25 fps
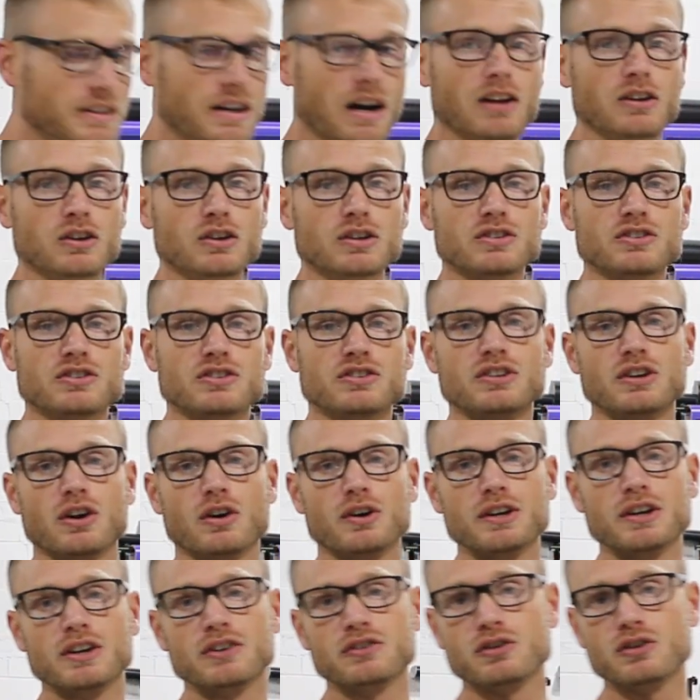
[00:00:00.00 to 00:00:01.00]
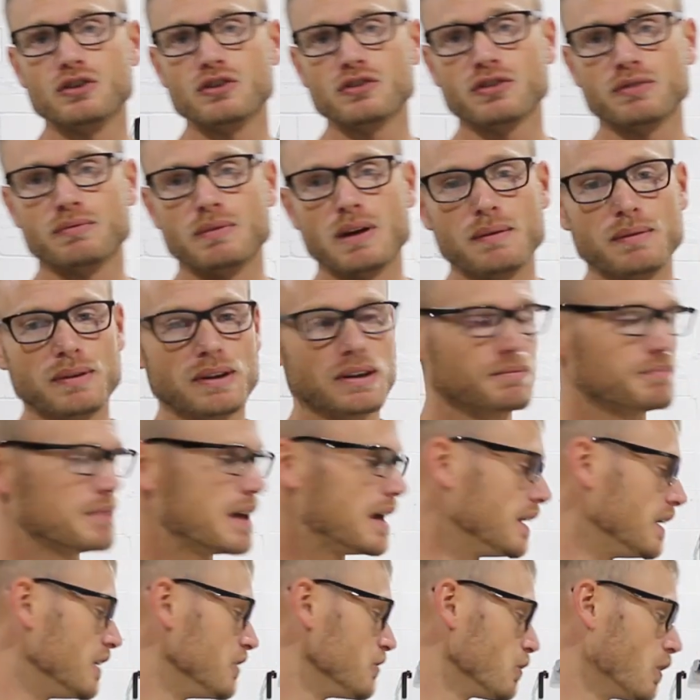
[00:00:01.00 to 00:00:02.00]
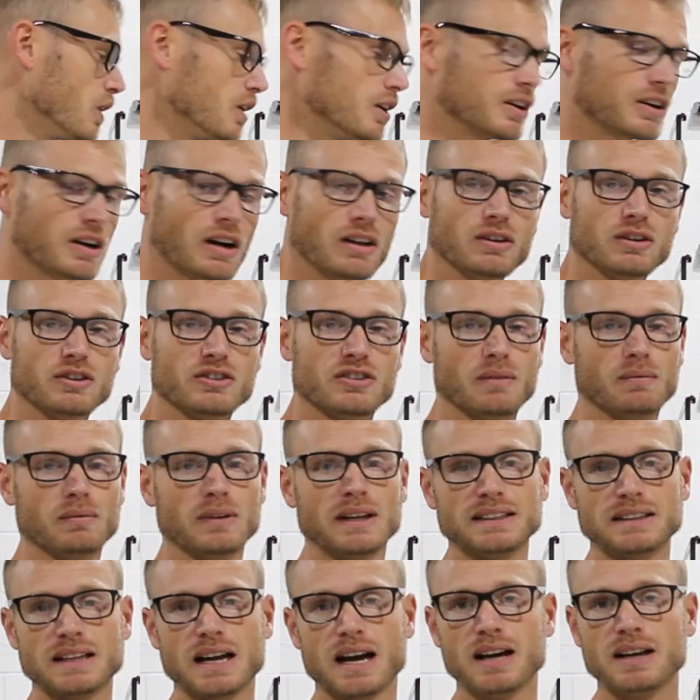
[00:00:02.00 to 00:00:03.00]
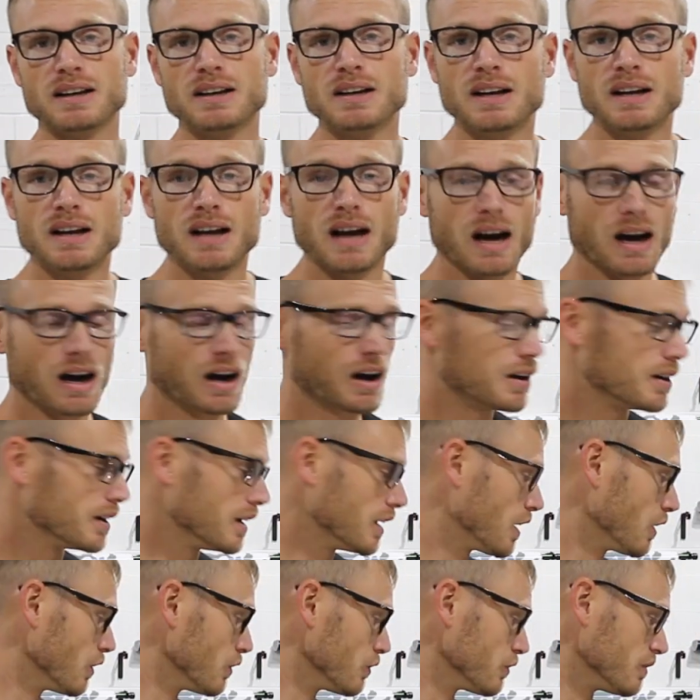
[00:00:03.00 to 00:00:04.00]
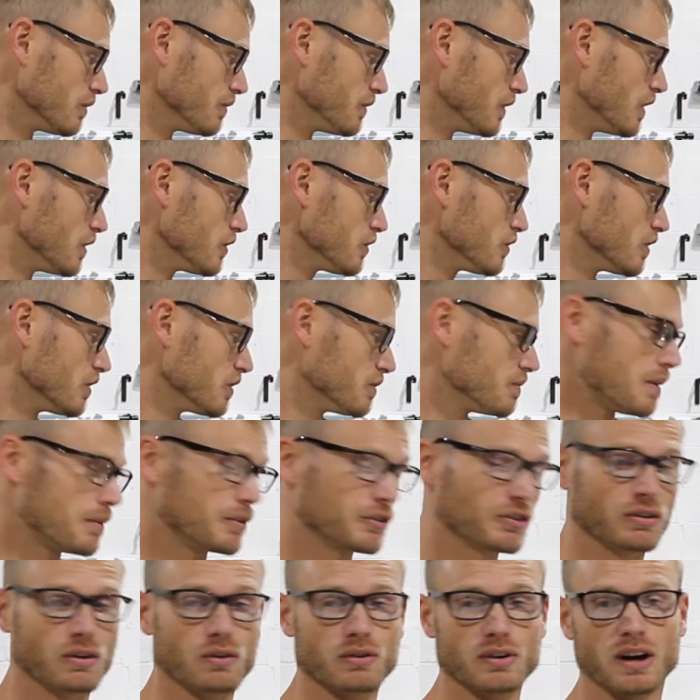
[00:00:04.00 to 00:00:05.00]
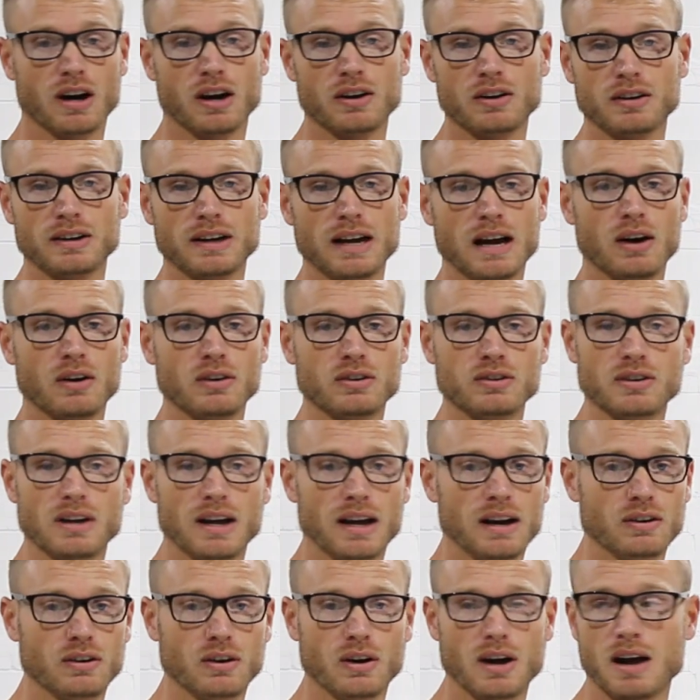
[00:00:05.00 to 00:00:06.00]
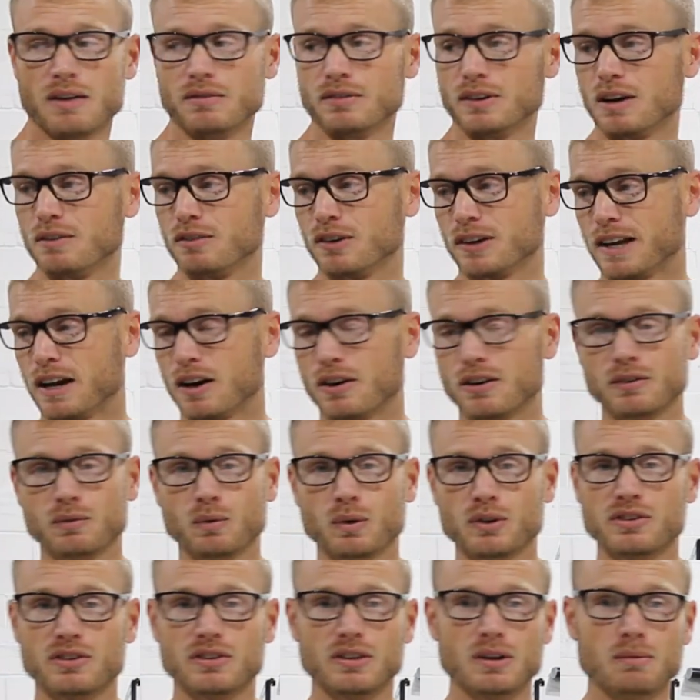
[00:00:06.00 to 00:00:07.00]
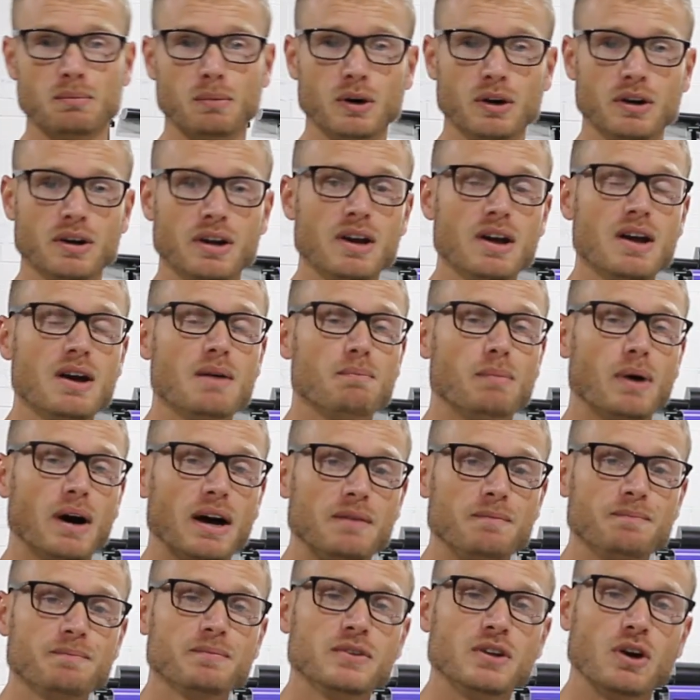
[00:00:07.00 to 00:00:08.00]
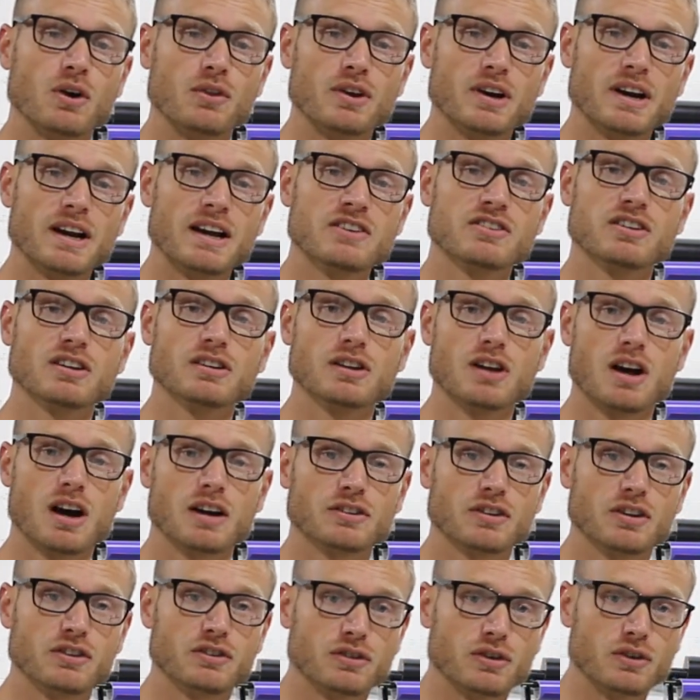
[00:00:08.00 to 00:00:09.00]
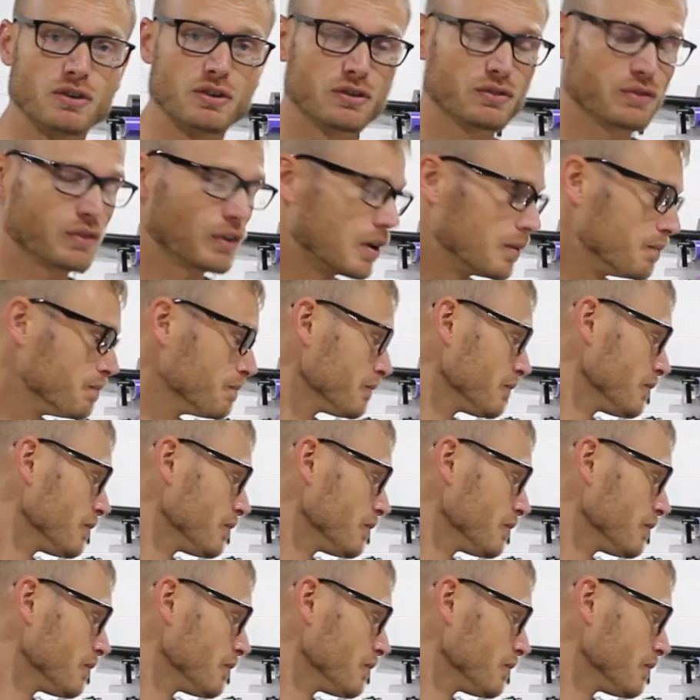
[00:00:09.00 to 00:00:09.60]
colors. You know, you're gonna choose from maybe 80 to 100 colors, something like that. Colors and finishes, maybe it's over 100 now. I don't know, I haven't ever counted what's in the book, but you know, there is a lot to choose from.